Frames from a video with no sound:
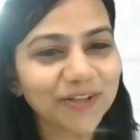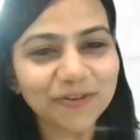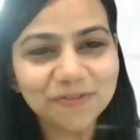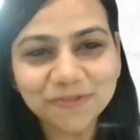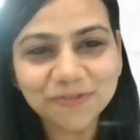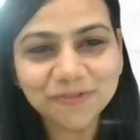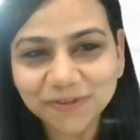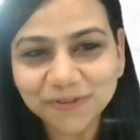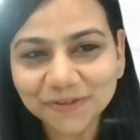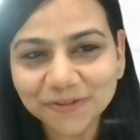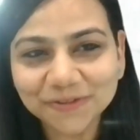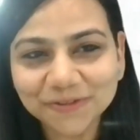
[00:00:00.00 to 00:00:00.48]

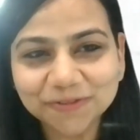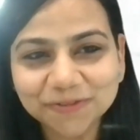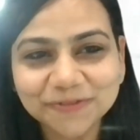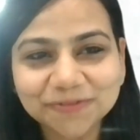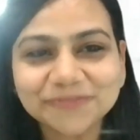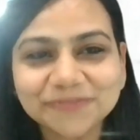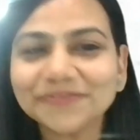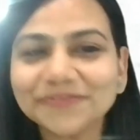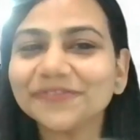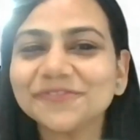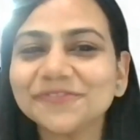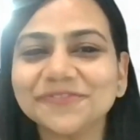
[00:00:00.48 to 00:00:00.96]
of you.
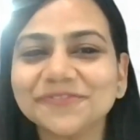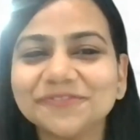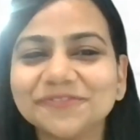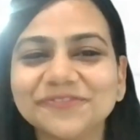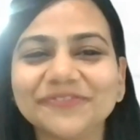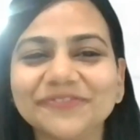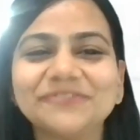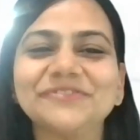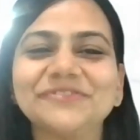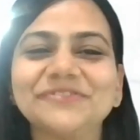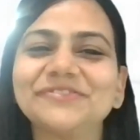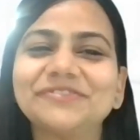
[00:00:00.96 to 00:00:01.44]

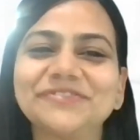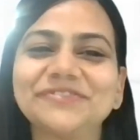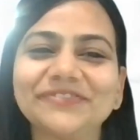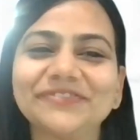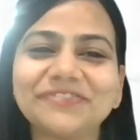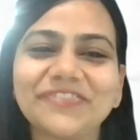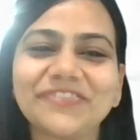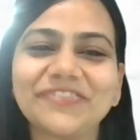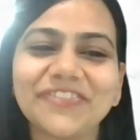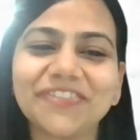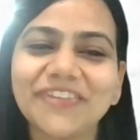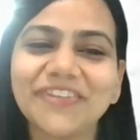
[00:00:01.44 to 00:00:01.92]

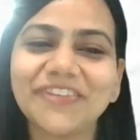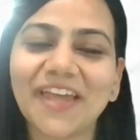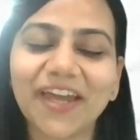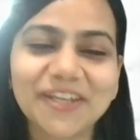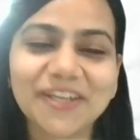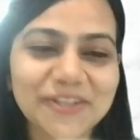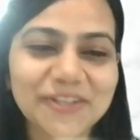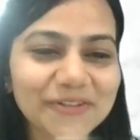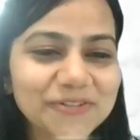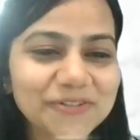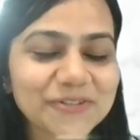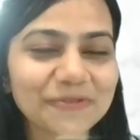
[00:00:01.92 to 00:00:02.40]

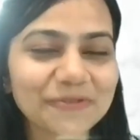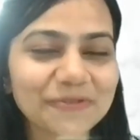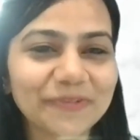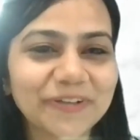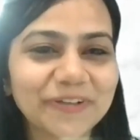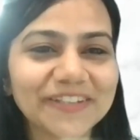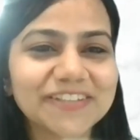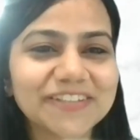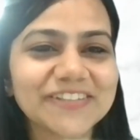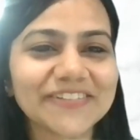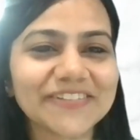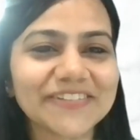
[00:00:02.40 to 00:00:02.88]
Thank you so
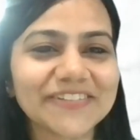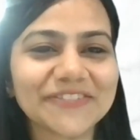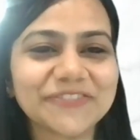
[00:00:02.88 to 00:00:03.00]
much.